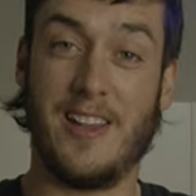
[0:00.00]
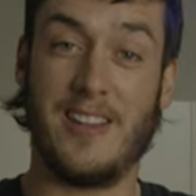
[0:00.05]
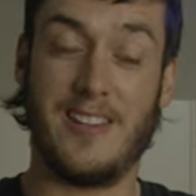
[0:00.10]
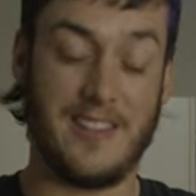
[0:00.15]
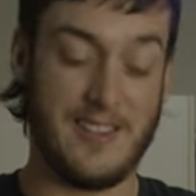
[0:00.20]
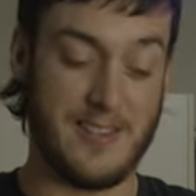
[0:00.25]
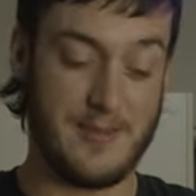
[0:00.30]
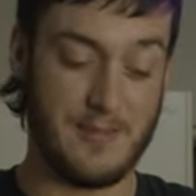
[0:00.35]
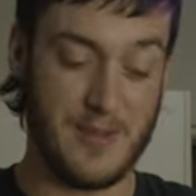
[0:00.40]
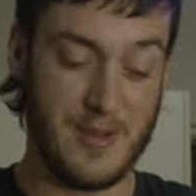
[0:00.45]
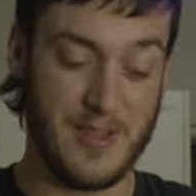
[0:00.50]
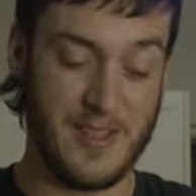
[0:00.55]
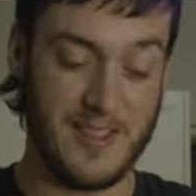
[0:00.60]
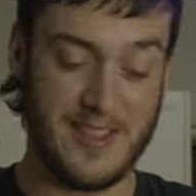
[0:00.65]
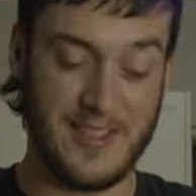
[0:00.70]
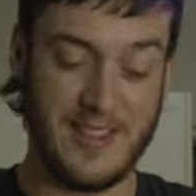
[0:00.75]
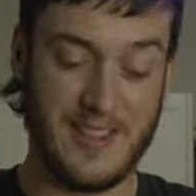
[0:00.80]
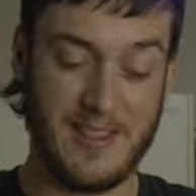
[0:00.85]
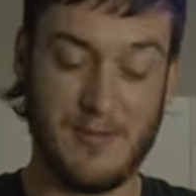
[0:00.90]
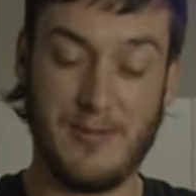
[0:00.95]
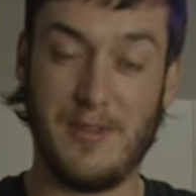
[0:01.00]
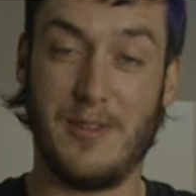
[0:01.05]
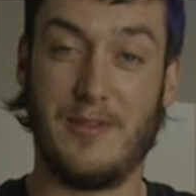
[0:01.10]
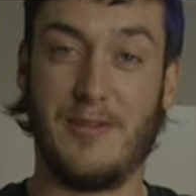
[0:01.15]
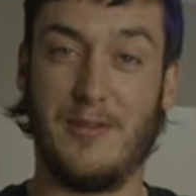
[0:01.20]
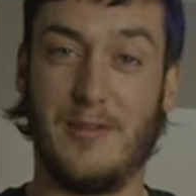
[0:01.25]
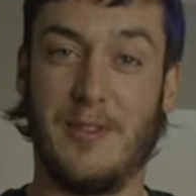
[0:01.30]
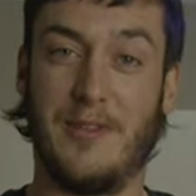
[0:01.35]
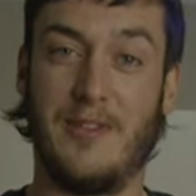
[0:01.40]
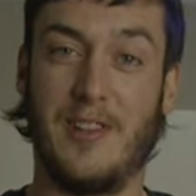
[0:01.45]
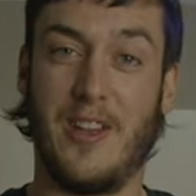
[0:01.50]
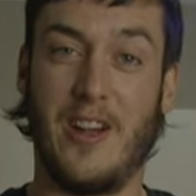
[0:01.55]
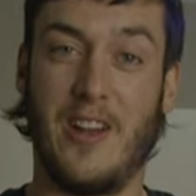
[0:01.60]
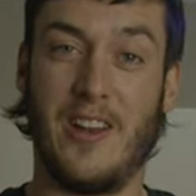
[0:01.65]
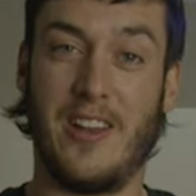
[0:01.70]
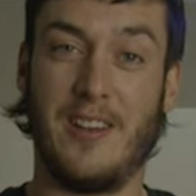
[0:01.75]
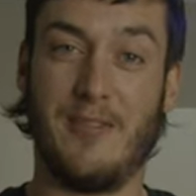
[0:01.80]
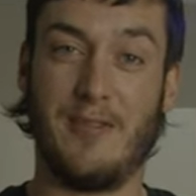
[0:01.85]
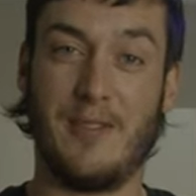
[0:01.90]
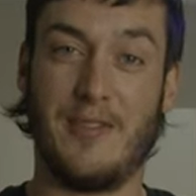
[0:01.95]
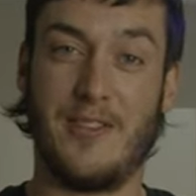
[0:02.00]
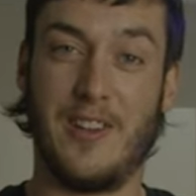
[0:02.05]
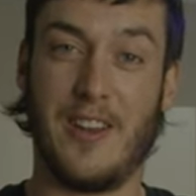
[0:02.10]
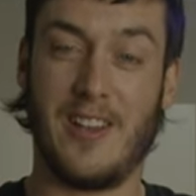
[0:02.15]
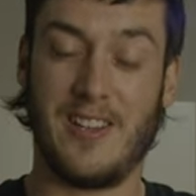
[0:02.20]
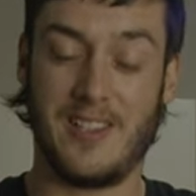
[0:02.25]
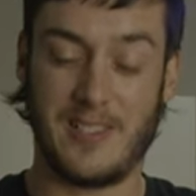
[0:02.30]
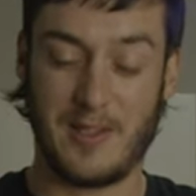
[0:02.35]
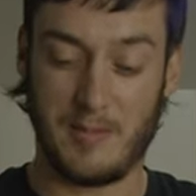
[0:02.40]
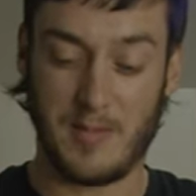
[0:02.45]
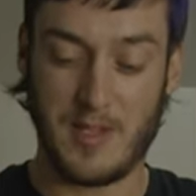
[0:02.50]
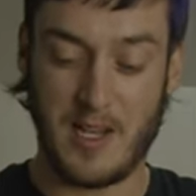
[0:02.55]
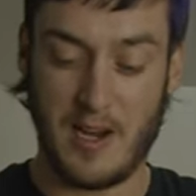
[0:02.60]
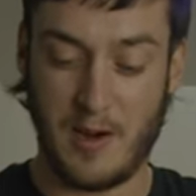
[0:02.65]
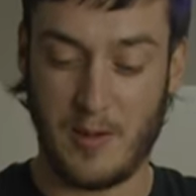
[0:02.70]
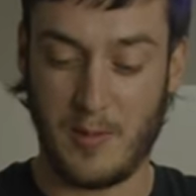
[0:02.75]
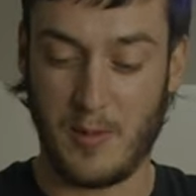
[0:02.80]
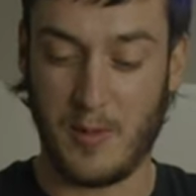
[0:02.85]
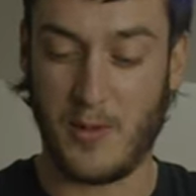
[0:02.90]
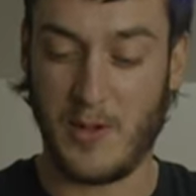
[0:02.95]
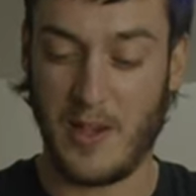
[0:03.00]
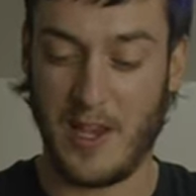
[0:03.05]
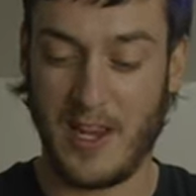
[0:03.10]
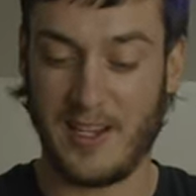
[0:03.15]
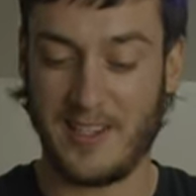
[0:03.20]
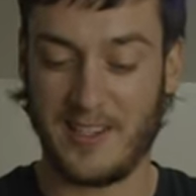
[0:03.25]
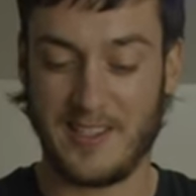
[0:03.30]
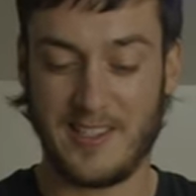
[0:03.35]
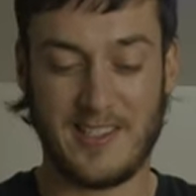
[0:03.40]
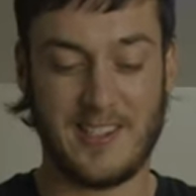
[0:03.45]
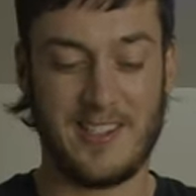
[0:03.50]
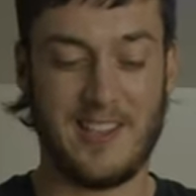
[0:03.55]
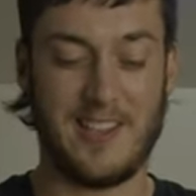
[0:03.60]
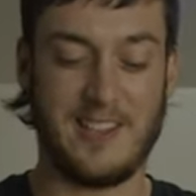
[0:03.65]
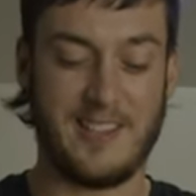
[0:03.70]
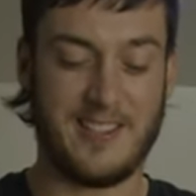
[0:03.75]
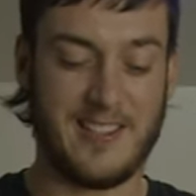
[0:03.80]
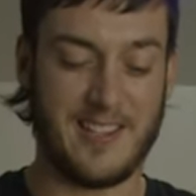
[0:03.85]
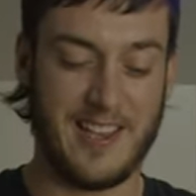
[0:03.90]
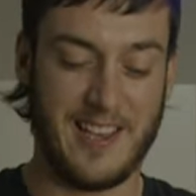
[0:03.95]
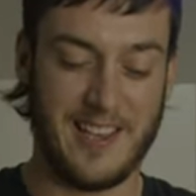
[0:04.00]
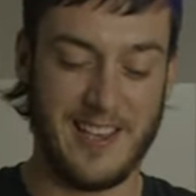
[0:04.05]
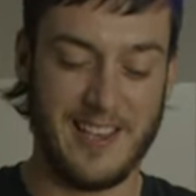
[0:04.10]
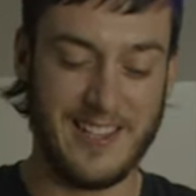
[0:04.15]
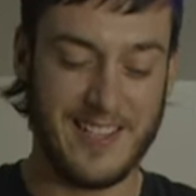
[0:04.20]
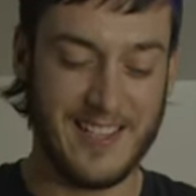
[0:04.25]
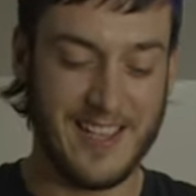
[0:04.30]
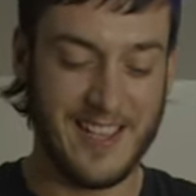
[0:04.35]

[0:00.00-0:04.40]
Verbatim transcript: I did, but we've we've done it. We've done some terrible things. It's uh,